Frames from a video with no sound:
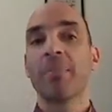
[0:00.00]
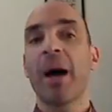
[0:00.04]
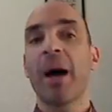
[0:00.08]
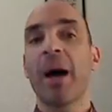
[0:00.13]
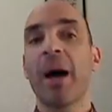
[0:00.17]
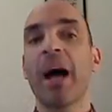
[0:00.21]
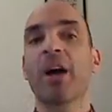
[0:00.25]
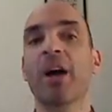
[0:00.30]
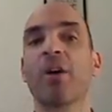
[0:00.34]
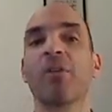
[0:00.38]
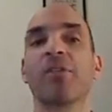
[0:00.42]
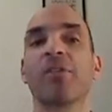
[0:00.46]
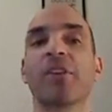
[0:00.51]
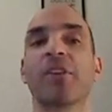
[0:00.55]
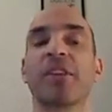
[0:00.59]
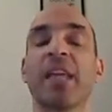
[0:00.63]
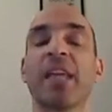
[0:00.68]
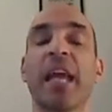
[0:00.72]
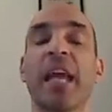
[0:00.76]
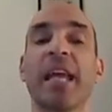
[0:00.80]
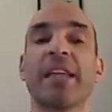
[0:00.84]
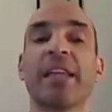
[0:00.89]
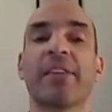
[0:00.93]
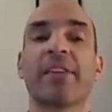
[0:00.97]
Timakov
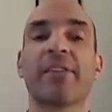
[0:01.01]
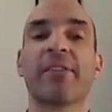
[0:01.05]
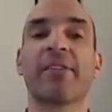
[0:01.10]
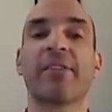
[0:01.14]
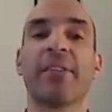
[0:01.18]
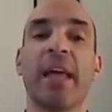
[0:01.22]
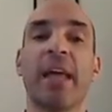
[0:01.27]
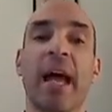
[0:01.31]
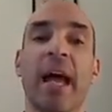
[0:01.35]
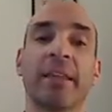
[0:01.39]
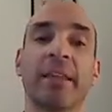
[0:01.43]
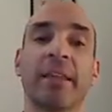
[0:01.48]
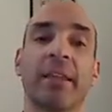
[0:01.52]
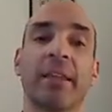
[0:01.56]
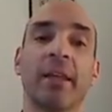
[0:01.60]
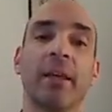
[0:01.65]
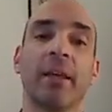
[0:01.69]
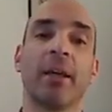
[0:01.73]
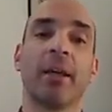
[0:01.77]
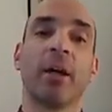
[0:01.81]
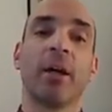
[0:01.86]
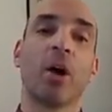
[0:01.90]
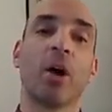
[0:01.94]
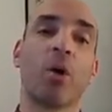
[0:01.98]
states that,
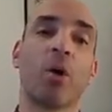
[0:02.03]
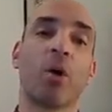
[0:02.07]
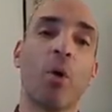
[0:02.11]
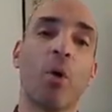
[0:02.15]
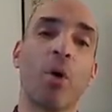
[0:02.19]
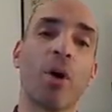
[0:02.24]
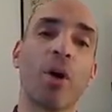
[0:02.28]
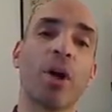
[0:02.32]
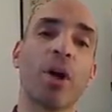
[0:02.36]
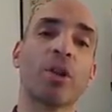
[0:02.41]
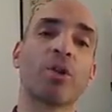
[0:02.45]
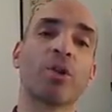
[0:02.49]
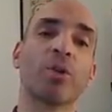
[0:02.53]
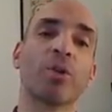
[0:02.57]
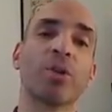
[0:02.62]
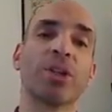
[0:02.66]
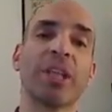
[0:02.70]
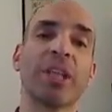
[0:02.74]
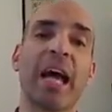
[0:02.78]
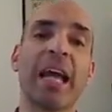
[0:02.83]
according to